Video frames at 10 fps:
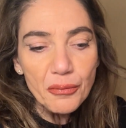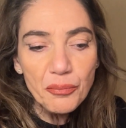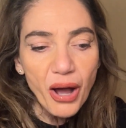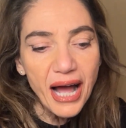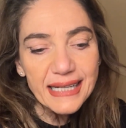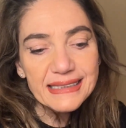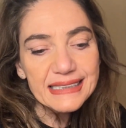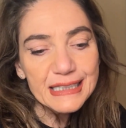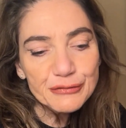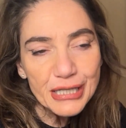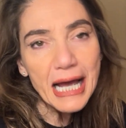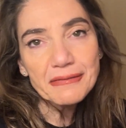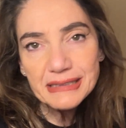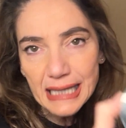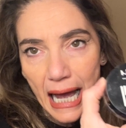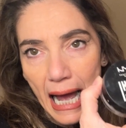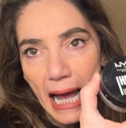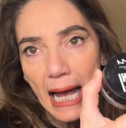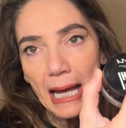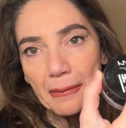But if you have
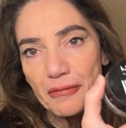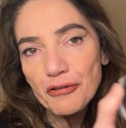time,